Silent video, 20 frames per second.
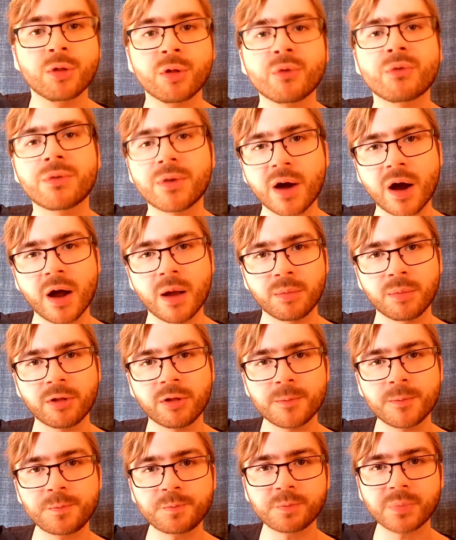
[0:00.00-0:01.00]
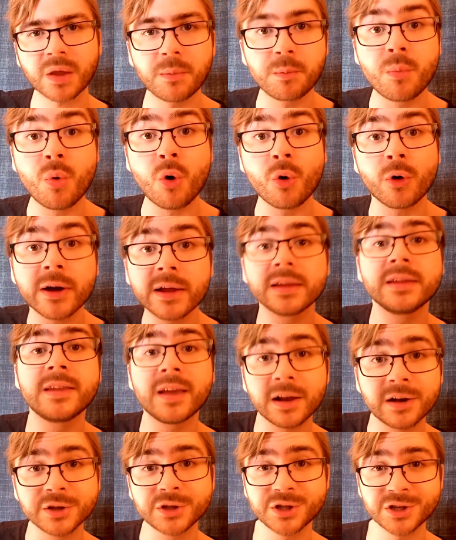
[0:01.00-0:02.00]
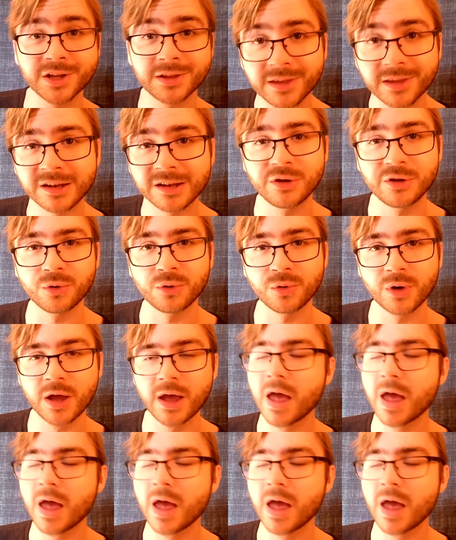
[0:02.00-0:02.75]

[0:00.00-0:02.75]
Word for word: of times more intelligent than you.